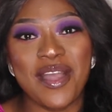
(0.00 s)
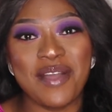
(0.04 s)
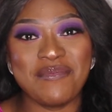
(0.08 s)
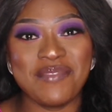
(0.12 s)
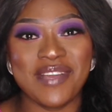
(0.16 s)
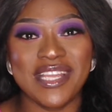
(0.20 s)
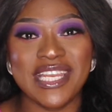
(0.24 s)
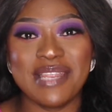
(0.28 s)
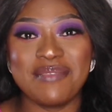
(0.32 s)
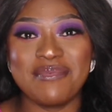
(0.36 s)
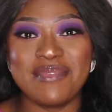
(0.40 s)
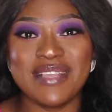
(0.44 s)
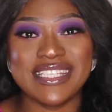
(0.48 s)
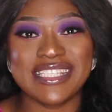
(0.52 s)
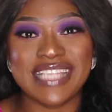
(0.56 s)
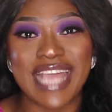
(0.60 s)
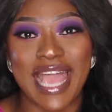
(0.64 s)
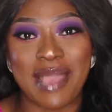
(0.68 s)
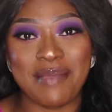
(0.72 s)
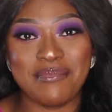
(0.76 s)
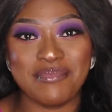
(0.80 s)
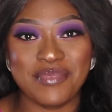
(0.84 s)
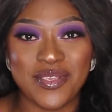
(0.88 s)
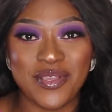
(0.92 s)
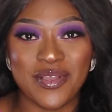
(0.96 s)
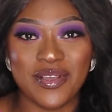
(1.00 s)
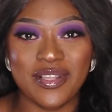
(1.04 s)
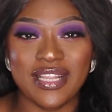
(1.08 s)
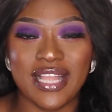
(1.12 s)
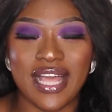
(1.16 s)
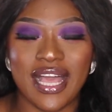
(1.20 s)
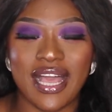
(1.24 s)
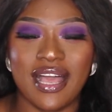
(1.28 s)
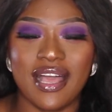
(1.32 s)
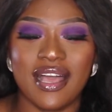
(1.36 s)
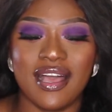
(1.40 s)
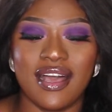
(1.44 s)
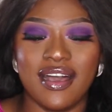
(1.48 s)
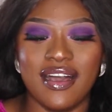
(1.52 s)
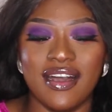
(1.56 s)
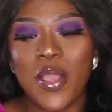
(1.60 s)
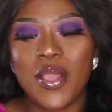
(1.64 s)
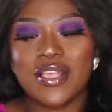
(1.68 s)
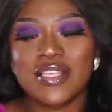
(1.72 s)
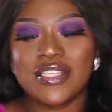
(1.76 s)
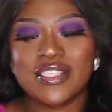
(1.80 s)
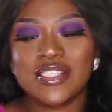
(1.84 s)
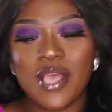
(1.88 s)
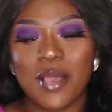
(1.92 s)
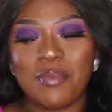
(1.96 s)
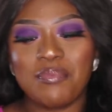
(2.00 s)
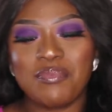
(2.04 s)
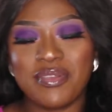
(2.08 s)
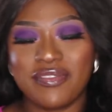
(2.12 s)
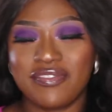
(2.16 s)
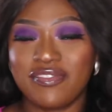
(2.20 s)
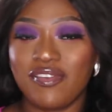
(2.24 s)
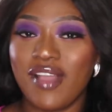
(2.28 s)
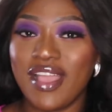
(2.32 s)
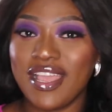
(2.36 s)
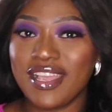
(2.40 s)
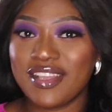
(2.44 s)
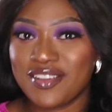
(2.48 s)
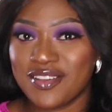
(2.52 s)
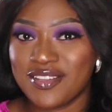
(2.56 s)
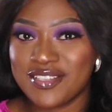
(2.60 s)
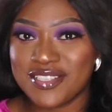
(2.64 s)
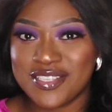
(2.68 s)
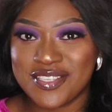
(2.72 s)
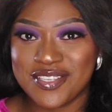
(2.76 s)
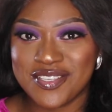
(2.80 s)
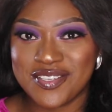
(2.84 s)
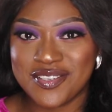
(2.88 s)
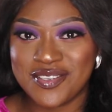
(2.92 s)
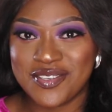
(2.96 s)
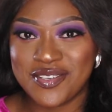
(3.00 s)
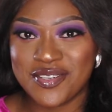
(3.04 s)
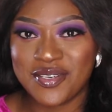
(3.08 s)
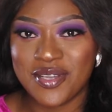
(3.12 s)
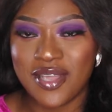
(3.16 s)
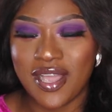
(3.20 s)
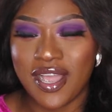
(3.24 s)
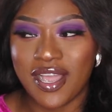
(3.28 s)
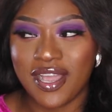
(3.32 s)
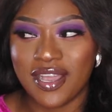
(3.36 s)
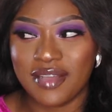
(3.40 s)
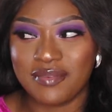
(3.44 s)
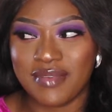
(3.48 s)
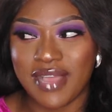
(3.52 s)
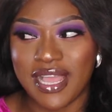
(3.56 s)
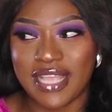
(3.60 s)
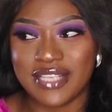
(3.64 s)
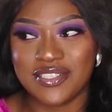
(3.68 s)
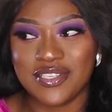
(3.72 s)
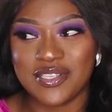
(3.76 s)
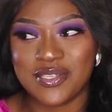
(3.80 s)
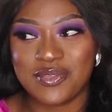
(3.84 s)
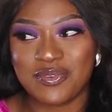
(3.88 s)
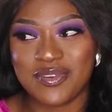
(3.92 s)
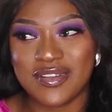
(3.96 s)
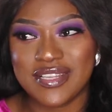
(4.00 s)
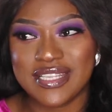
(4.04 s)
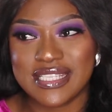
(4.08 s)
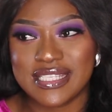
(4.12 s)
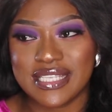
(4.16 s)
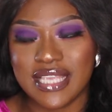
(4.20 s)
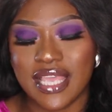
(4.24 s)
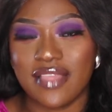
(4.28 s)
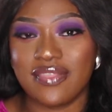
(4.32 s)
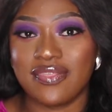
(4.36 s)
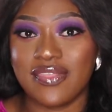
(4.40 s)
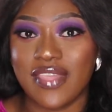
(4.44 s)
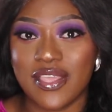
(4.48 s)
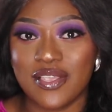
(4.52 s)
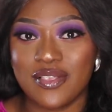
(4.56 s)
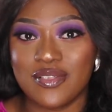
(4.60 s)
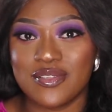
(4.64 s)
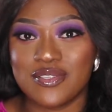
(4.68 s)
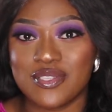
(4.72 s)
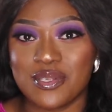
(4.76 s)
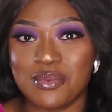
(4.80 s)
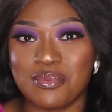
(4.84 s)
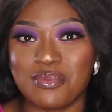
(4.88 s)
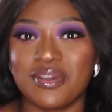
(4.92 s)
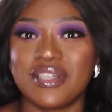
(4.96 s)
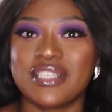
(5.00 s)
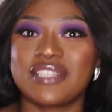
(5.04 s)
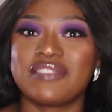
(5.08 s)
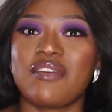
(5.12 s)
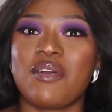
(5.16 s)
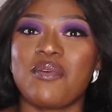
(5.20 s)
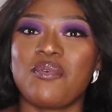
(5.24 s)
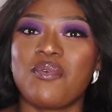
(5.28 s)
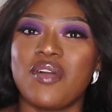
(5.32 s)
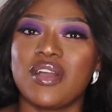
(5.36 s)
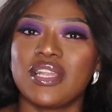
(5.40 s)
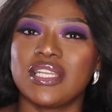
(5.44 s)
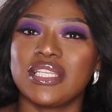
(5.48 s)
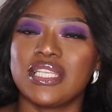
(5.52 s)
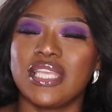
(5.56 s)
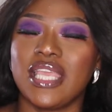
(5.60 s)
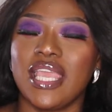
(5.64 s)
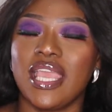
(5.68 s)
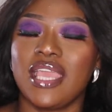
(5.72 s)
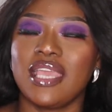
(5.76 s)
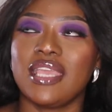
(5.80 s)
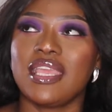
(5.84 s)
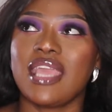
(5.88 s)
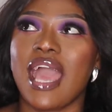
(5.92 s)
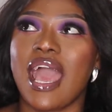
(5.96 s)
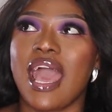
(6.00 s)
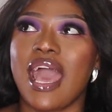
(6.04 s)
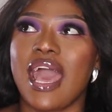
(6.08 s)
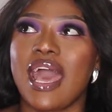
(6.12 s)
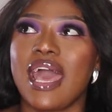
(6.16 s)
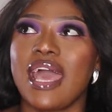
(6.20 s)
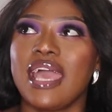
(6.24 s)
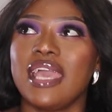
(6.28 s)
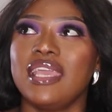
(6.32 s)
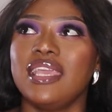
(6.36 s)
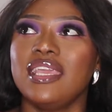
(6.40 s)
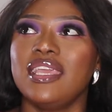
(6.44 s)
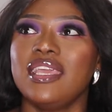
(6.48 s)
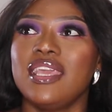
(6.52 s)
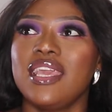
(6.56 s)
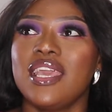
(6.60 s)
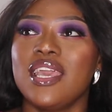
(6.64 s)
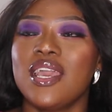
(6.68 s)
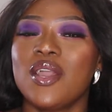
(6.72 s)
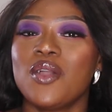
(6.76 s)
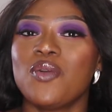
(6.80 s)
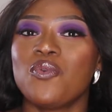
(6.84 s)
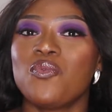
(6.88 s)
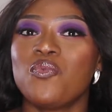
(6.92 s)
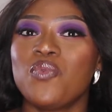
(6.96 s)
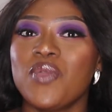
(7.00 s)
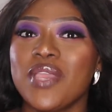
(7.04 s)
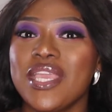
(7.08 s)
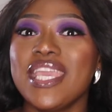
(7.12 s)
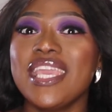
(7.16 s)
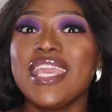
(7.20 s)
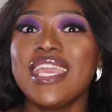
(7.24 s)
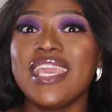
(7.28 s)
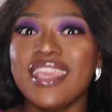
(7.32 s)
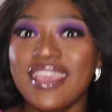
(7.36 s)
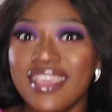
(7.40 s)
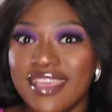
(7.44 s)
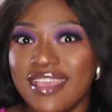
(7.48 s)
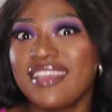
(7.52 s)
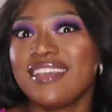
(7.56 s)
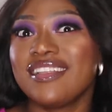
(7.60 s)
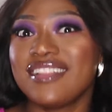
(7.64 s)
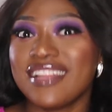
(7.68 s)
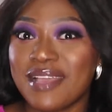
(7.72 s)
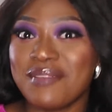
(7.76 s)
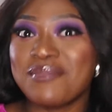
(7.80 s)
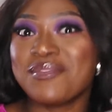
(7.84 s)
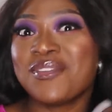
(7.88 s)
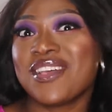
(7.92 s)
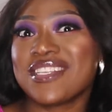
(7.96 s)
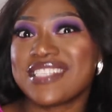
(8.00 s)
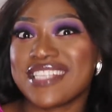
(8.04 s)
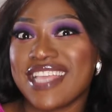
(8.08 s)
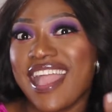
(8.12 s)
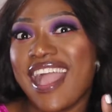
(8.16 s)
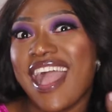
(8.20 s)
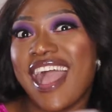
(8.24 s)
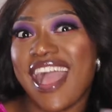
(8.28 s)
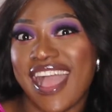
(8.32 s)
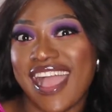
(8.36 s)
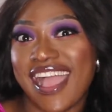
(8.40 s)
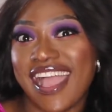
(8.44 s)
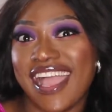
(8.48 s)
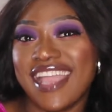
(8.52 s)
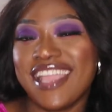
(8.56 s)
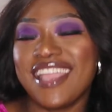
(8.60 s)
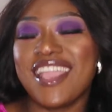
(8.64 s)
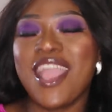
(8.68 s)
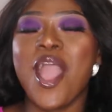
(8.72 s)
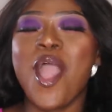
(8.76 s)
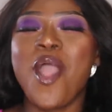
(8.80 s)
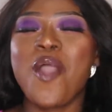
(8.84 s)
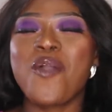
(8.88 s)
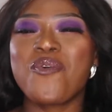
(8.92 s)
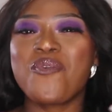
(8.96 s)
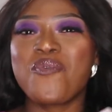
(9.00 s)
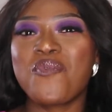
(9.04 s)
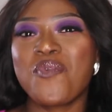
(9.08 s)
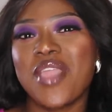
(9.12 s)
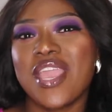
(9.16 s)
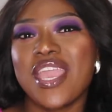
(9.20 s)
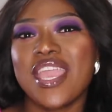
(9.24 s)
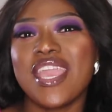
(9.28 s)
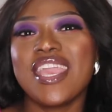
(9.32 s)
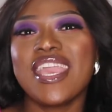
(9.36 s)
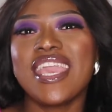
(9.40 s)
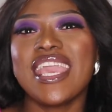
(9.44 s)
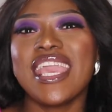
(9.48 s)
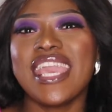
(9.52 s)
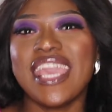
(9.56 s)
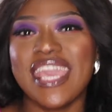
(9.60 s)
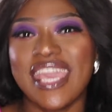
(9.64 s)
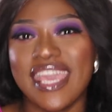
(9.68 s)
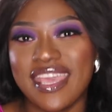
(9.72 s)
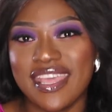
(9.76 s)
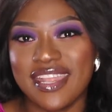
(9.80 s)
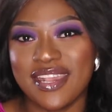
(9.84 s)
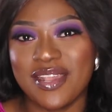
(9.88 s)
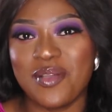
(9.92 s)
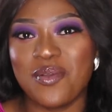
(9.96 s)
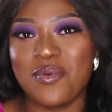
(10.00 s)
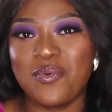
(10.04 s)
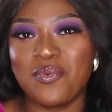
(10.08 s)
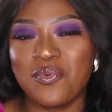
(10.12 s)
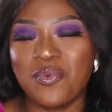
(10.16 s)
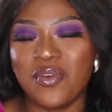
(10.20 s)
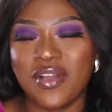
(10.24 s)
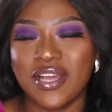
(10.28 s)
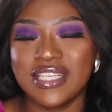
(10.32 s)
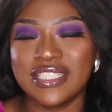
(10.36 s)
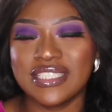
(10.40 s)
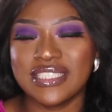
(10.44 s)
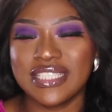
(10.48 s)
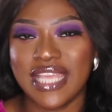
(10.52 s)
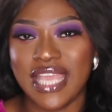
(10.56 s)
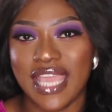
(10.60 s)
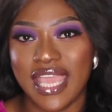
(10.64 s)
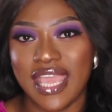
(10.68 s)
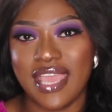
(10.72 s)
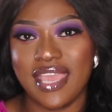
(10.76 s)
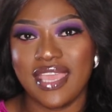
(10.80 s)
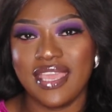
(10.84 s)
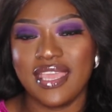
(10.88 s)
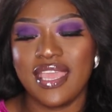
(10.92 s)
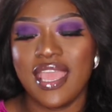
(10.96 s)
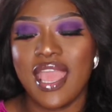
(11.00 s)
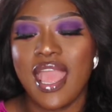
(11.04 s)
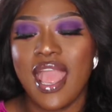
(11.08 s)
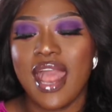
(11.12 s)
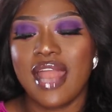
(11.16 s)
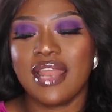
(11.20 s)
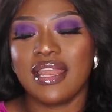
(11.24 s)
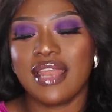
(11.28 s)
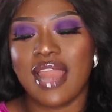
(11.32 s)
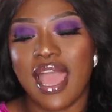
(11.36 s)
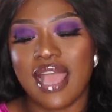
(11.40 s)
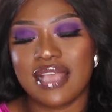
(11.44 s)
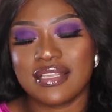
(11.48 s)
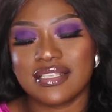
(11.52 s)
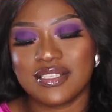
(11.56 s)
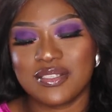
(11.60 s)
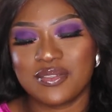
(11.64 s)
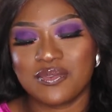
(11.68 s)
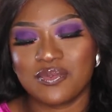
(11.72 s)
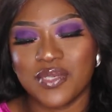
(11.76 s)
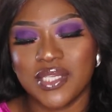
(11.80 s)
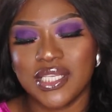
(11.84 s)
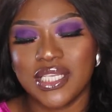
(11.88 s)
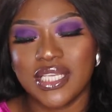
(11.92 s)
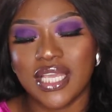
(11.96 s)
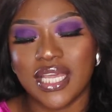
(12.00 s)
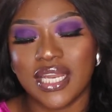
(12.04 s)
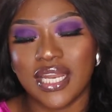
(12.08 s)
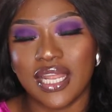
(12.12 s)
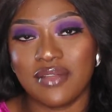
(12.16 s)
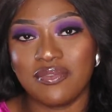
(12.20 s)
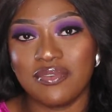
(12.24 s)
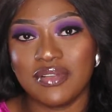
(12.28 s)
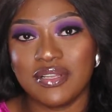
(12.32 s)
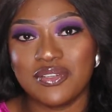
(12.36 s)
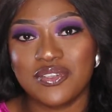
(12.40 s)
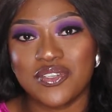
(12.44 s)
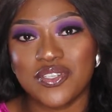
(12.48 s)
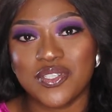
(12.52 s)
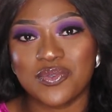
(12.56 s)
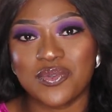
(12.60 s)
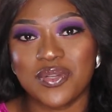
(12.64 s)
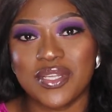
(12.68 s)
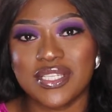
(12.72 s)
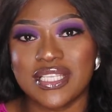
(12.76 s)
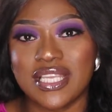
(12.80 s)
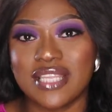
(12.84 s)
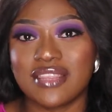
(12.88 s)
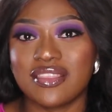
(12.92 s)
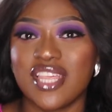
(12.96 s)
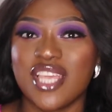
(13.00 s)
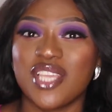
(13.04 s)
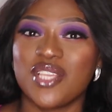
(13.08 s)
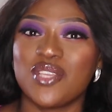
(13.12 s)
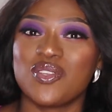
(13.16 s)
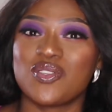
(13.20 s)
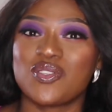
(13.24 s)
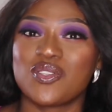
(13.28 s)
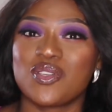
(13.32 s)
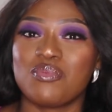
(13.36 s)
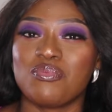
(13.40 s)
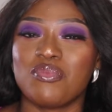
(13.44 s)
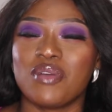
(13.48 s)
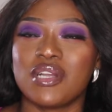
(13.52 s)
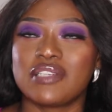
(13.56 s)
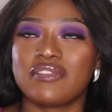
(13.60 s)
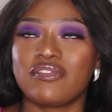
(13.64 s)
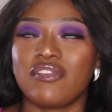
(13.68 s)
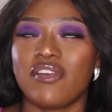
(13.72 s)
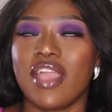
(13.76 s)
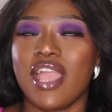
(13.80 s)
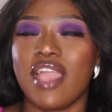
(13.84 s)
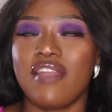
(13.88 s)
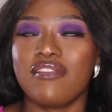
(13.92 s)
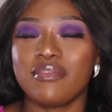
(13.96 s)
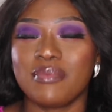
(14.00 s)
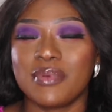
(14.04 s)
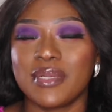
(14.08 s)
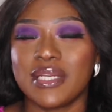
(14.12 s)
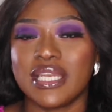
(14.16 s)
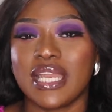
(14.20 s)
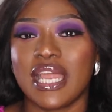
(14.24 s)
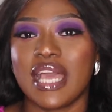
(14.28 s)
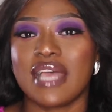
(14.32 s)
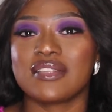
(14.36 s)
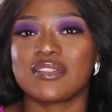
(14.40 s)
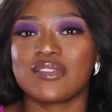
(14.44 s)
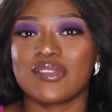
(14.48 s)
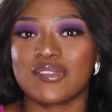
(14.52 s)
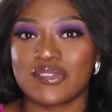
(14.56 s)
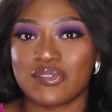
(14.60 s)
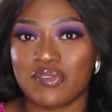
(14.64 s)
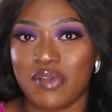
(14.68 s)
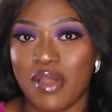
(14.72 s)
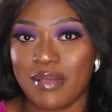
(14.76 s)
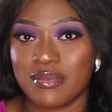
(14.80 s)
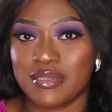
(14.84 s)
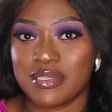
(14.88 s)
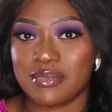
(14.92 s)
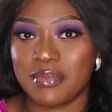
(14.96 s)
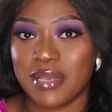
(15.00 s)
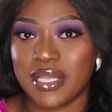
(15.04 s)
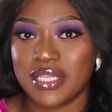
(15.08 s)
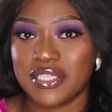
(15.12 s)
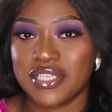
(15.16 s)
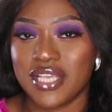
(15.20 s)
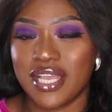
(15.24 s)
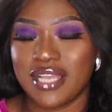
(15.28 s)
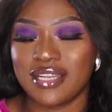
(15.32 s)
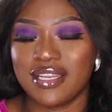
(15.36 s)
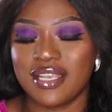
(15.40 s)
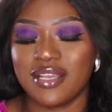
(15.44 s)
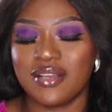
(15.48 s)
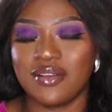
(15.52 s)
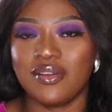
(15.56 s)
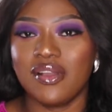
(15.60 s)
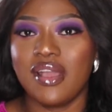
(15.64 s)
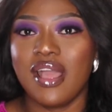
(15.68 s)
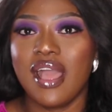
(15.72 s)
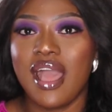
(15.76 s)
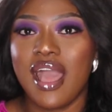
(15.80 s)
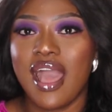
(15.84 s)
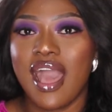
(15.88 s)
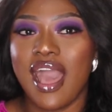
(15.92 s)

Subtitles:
My name is Abiola. So before I continue, I just want to say thank you so much for 1K. Let me not say hi, we hit 1K last week, and I really just want to say thank you so much for everybody that has subscribed to my channel.